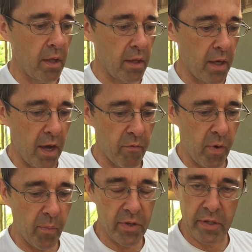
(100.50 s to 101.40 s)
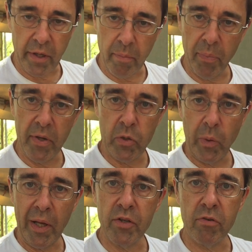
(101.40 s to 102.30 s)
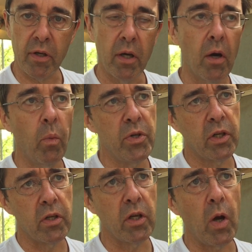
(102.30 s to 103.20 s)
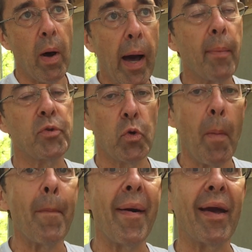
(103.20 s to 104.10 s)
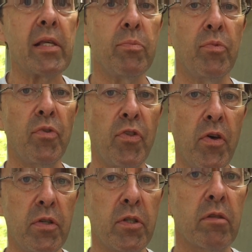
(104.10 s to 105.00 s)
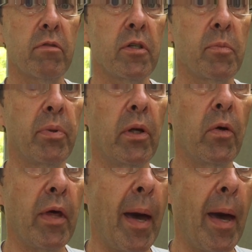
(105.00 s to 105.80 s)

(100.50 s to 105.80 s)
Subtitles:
They have one which is like a piezoelectric, which can go up to a maximum of 30 degrees below the